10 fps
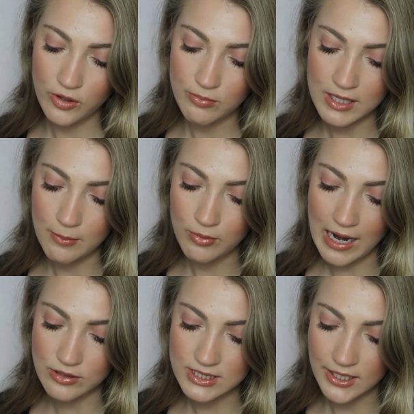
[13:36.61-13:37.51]
With Me
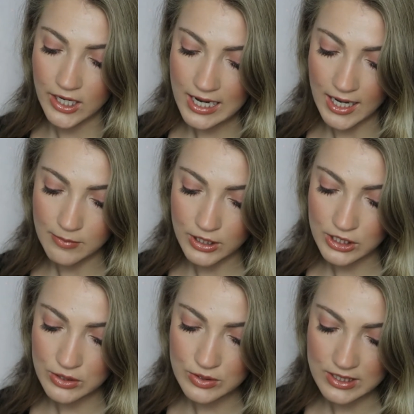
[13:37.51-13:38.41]
Brow Setter. And I'm going
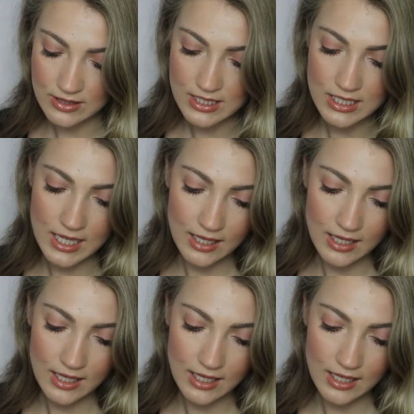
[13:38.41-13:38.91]
to use the